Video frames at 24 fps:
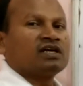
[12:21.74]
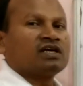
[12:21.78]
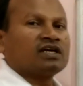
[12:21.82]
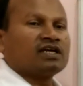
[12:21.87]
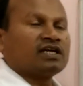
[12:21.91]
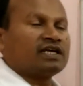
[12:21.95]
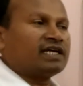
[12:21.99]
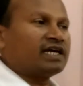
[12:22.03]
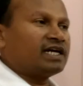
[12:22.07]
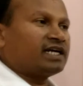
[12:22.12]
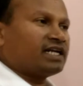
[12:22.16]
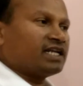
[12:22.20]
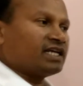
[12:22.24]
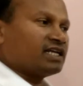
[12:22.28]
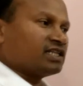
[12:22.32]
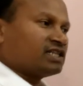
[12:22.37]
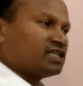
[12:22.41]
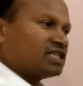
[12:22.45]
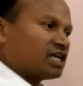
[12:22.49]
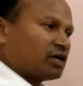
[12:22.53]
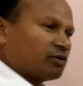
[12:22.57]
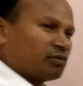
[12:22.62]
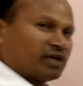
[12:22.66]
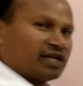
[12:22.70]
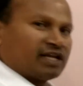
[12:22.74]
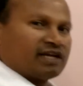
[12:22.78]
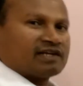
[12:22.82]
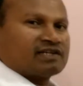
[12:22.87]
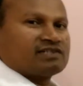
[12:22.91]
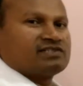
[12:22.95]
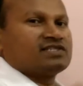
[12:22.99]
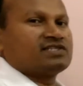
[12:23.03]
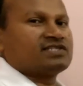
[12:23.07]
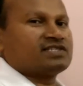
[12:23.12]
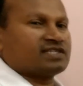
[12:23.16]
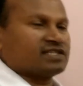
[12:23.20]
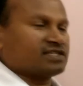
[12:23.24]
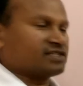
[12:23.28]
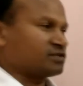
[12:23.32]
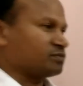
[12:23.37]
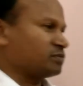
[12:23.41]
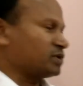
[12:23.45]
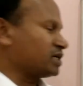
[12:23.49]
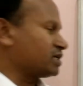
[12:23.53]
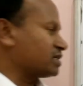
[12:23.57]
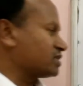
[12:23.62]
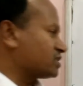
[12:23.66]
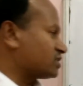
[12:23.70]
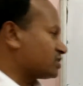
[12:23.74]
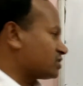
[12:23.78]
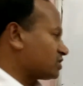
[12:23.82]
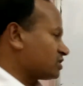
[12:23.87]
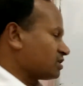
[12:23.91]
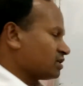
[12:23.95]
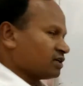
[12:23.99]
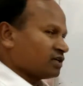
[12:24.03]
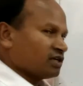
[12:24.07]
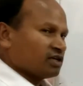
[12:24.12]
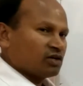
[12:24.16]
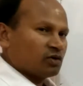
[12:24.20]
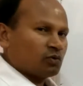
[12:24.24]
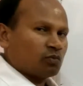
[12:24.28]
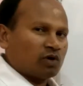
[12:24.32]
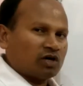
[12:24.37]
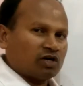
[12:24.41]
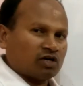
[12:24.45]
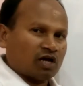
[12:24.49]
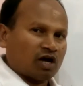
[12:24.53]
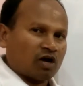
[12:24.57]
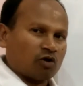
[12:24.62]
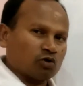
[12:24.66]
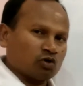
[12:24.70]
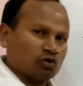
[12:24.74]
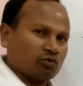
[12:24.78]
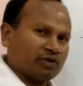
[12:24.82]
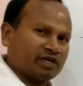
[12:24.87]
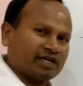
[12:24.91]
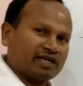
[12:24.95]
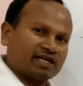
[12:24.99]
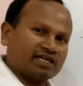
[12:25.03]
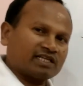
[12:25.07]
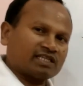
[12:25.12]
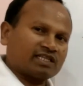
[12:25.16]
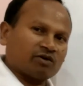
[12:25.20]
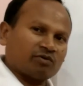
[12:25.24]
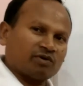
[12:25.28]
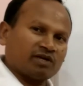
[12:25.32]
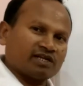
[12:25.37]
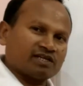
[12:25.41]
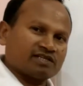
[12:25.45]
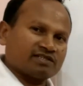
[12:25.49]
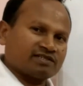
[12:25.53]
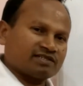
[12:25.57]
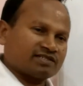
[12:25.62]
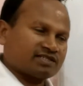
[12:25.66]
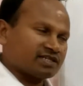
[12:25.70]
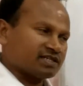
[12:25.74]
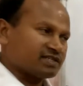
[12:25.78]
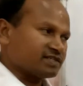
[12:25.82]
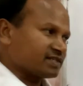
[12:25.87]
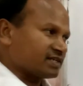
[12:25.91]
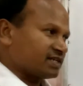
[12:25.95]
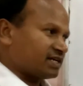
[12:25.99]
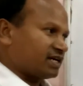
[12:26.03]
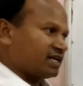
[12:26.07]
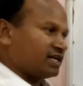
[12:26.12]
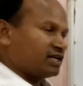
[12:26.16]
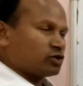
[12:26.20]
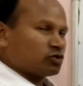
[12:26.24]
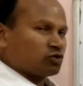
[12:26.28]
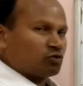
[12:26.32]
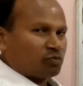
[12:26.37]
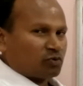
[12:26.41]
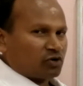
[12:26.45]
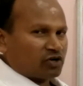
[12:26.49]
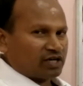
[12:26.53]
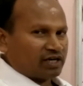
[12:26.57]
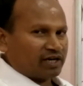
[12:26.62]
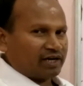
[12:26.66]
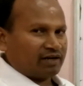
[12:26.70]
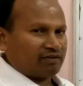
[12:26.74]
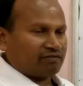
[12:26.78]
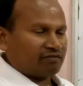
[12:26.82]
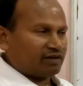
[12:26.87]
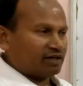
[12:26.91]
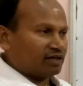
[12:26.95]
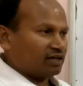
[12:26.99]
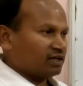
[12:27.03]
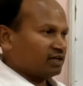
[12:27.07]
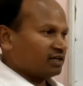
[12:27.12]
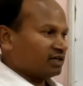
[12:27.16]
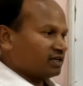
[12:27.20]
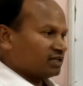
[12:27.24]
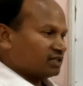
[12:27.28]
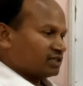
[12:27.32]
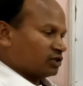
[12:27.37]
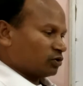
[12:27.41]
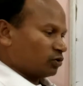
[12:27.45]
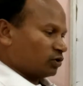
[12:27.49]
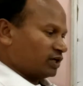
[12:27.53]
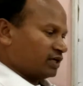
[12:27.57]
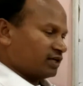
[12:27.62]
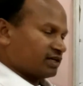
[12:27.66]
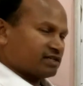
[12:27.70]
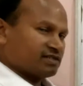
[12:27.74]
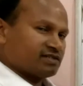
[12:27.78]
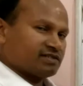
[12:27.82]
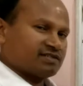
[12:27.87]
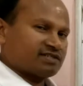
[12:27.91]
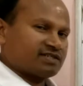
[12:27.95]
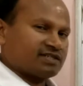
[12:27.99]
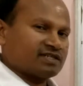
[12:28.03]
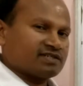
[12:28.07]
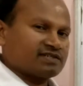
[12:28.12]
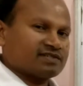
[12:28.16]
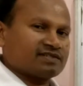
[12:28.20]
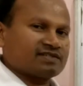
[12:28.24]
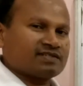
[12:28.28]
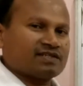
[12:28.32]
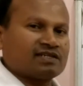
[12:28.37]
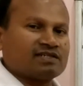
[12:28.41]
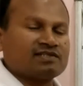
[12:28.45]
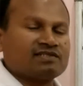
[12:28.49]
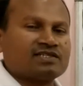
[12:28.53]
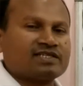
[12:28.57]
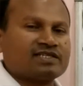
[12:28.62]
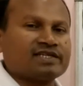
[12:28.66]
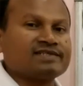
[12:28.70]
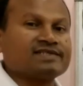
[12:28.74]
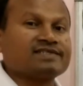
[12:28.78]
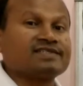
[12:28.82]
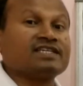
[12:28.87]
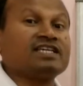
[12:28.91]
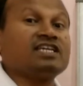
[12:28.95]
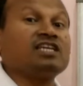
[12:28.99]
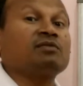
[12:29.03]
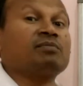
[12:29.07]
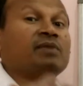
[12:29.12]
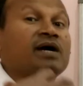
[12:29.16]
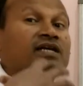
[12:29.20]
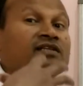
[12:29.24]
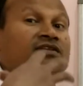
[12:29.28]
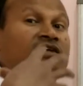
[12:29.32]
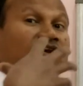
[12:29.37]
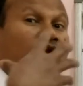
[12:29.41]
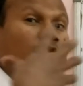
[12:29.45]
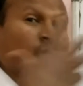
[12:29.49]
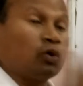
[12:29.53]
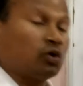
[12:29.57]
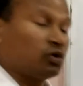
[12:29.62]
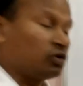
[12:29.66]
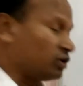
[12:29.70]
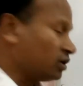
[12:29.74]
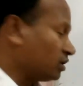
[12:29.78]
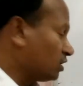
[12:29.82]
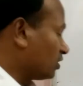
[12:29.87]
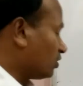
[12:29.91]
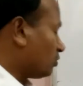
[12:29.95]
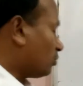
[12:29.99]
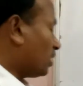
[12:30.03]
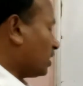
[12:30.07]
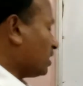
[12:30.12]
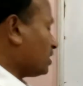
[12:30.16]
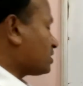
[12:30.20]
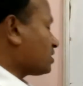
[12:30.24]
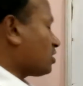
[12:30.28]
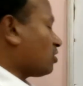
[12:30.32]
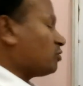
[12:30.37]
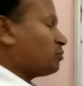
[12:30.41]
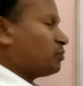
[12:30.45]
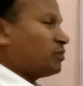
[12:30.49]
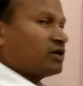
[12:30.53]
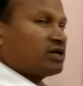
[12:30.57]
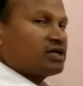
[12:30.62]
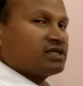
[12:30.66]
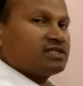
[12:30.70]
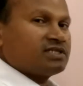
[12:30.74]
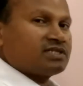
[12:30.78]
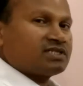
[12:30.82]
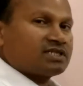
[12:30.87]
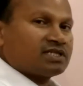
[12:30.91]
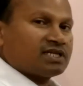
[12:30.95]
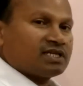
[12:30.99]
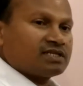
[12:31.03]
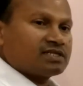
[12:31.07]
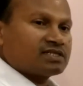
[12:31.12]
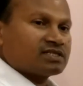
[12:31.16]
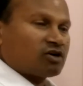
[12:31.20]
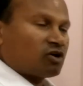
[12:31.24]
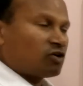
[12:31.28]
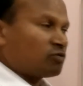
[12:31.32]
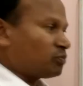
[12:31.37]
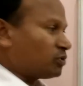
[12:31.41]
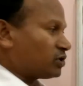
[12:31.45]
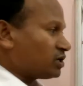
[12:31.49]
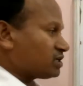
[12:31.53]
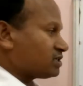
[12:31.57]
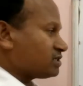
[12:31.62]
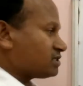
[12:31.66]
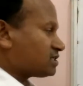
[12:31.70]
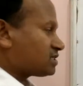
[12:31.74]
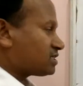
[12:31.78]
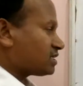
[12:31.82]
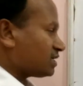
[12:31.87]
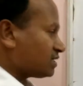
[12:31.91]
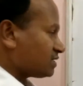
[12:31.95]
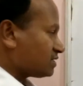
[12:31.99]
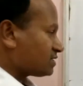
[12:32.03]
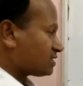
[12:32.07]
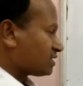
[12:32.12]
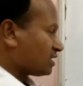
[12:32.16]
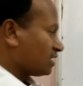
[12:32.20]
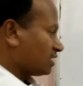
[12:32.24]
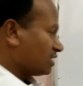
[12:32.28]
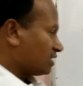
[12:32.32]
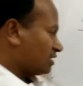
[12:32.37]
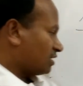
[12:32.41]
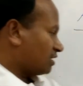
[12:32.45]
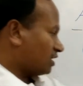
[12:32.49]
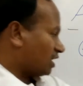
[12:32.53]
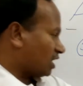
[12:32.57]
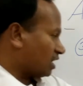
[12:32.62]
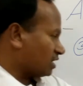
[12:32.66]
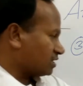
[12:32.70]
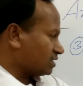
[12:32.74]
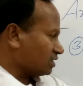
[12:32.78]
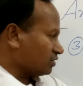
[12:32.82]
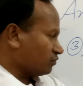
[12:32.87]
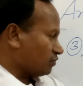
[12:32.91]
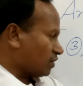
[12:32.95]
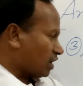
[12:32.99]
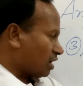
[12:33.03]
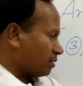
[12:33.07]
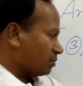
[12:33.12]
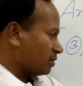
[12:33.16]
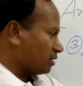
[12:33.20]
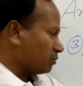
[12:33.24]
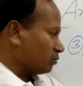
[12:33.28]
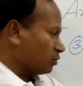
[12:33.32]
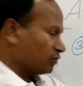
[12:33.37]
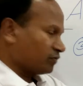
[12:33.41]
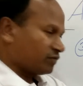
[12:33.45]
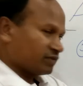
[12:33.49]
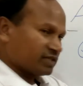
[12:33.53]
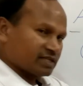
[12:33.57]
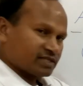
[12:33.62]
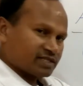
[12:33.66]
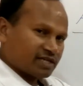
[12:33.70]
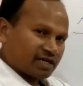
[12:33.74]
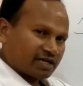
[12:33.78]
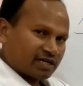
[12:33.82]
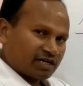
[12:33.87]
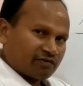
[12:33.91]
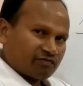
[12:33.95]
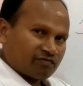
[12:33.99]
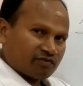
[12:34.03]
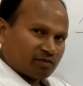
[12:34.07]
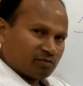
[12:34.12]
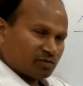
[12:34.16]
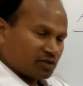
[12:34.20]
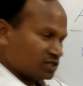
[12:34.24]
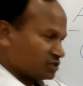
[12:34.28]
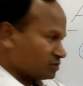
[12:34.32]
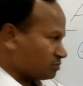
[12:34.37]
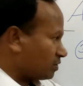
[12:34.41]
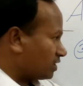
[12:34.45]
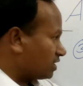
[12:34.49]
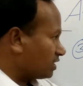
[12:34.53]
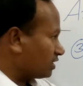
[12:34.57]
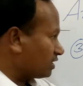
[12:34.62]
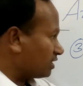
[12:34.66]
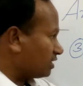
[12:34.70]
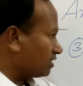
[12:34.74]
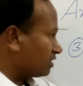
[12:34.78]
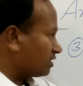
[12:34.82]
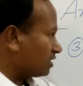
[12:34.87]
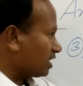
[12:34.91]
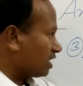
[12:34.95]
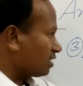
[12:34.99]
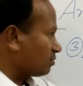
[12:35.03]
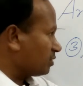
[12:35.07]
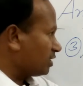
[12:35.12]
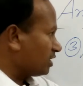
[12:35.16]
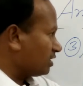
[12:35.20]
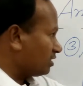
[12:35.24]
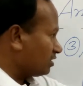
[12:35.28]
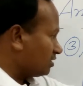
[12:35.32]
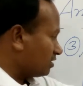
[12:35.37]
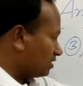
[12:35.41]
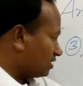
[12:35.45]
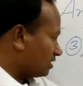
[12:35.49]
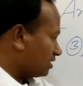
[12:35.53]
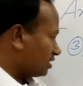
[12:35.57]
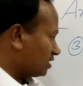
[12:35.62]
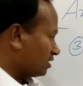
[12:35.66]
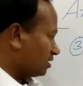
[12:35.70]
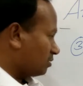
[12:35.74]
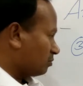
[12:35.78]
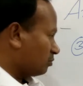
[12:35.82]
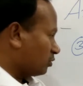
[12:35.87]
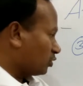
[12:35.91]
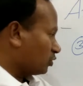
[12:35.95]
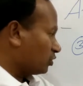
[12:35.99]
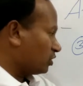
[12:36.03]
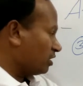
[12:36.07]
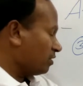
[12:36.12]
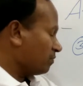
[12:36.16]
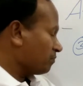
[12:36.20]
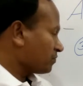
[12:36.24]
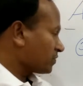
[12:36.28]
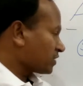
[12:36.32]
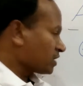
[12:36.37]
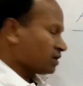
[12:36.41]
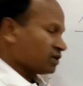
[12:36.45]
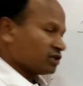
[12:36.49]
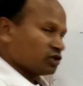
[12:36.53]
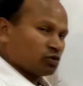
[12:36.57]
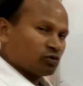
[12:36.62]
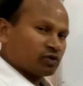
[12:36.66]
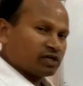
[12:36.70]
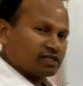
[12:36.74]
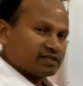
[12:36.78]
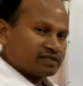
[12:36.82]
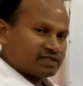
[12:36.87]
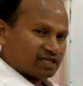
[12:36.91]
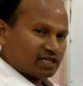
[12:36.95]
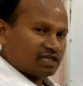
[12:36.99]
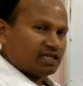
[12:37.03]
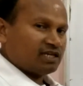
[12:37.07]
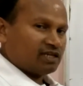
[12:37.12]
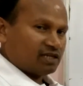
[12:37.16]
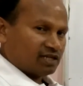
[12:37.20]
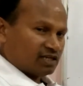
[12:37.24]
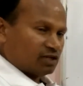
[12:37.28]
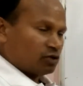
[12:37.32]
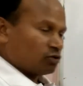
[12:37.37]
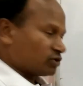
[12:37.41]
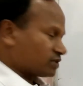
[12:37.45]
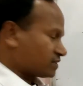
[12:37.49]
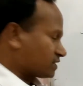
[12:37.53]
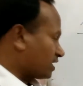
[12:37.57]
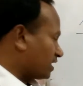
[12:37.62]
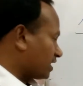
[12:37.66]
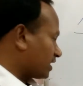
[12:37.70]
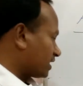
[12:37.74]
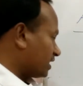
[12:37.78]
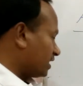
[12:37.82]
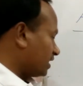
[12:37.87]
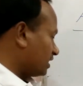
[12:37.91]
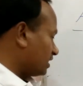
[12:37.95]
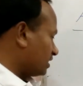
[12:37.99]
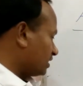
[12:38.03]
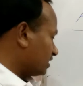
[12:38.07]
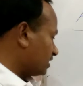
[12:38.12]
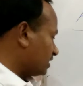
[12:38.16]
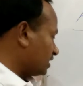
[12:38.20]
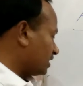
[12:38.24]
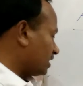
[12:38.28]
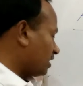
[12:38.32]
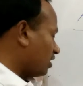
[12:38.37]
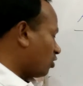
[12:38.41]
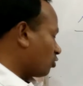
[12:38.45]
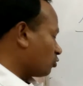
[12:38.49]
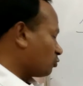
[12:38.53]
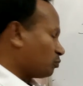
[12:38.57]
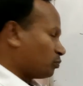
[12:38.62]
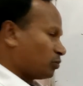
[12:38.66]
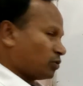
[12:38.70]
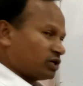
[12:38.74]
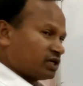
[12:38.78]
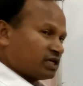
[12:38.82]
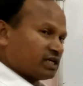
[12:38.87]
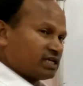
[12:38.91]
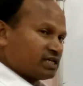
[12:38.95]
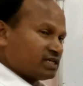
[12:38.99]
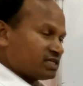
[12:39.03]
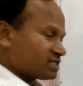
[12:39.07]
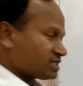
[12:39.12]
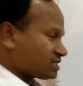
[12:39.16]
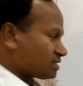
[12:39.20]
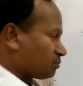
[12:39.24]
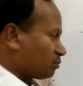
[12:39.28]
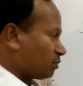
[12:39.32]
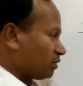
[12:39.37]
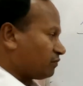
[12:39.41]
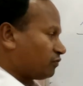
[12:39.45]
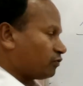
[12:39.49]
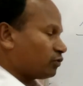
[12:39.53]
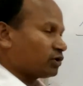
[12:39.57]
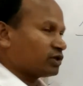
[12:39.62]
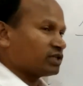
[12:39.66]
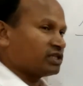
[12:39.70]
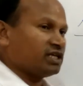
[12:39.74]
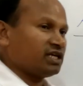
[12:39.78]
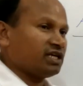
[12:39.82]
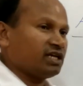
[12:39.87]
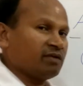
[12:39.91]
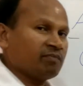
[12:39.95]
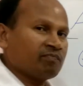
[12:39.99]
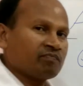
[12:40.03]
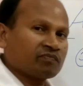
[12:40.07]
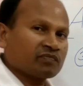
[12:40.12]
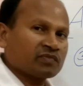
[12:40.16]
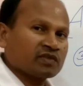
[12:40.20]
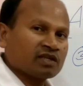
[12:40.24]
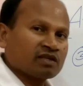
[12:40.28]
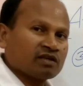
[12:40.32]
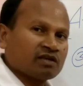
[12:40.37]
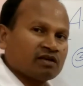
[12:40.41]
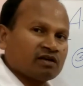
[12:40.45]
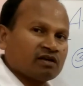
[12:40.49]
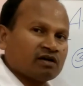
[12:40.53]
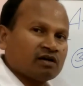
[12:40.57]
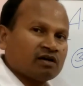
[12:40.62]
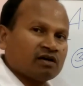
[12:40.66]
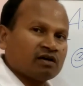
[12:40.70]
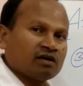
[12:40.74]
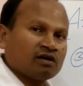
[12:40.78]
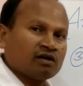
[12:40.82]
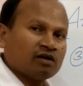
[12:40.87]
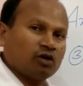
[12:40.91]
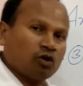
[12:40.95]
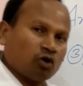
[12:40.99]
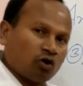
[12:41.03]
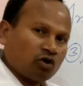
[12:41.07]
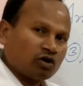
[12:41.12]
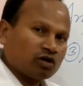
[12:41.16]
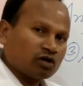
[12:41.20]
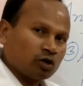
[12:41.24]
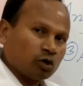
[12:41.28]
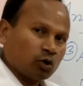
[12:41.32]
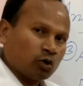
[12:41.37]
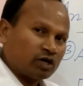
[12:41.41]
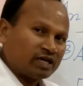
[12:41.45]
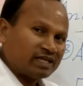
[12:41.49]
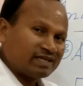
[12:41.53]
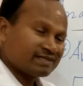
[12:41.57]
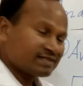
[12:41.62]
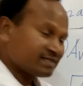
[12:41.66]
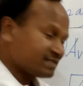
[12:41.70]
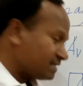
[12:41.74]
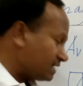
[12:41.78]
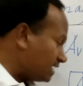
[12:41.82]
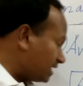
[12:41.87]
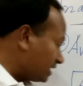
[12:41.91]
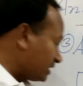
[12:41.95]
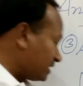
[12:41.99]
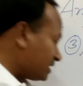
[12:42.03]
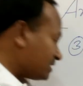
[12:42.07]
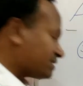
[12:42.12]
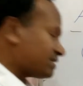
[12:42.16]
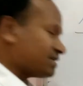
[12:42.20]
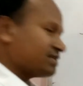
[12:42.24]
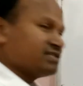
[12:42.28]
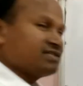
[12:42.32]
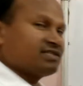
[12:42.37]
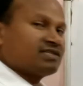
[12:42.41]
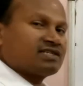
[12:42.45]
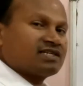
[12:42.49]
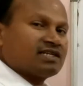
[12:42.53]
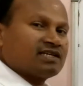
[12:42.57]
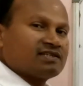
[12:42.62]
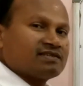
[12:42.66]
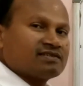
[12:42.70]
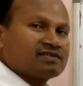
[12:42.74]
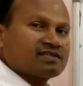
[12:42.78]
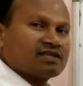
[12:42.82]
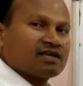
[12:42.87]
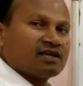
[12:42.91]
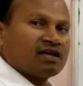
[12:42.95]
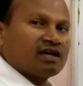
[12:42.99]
getting Thevenin resistance, because how do we get Thevenin resistance in any two-port network? Thevenin resistance is the resistance seen by the load. What is output resistance? Output resistance, I think I have removed the circuit from this particular board. You can see in your circuit that output is before the load. Load is seeing this resistance.